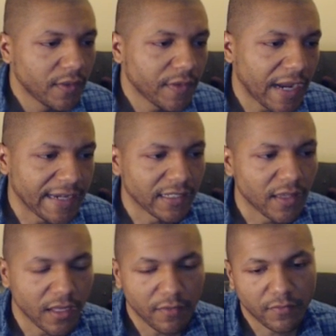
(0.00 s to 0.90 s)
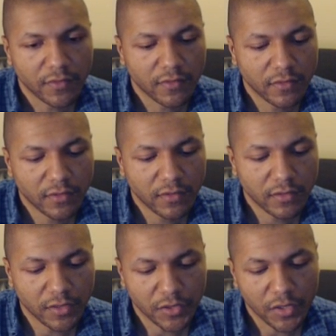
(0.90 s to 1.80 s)
I can then
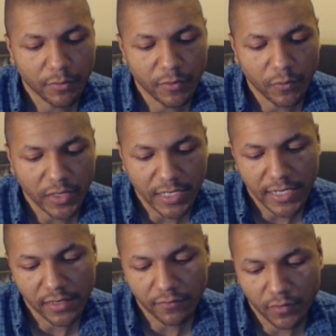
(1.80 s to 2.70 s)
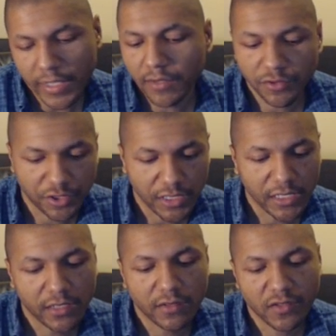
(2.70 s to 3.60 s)
determine what kind of ground she
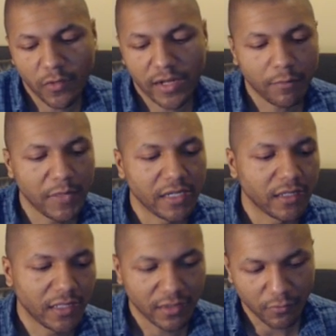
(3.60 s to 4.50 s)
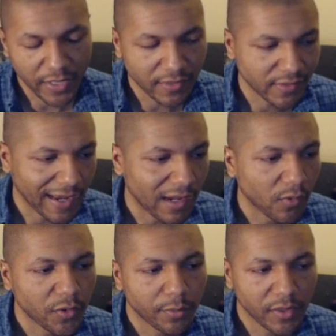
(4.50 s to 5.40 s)
hit so I can make it hit the right
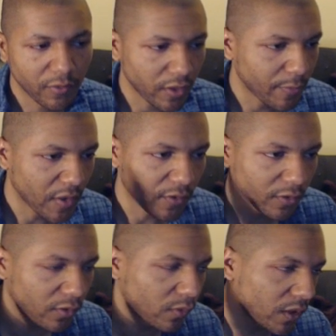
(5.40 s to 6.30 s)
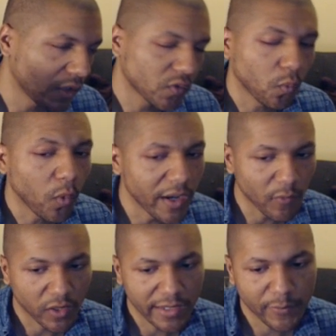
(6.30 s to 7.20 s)
sound or play the right particle. It's way
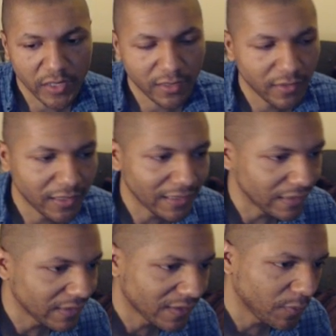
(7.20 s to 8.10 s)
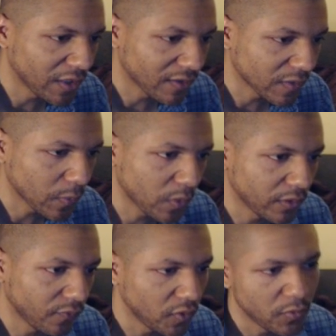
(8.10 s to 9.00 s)
more complicated than it needs to be at this point.
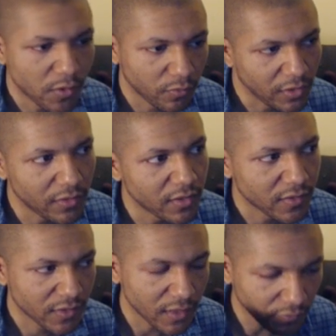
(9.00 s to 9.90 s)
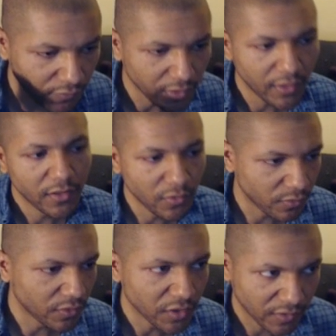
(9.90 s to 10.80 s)
If you don't need this stuff, you
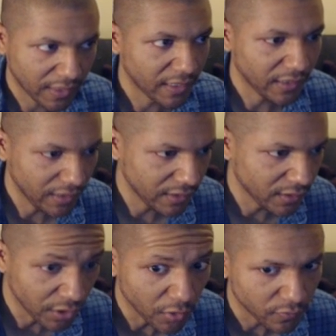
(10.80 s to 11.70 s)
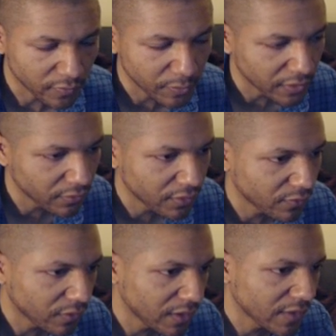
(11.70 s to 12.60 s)
can just kind of go from here. You
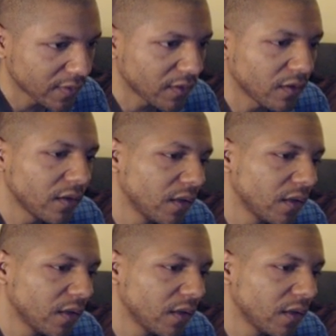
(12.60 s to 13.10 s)
don't need this at all.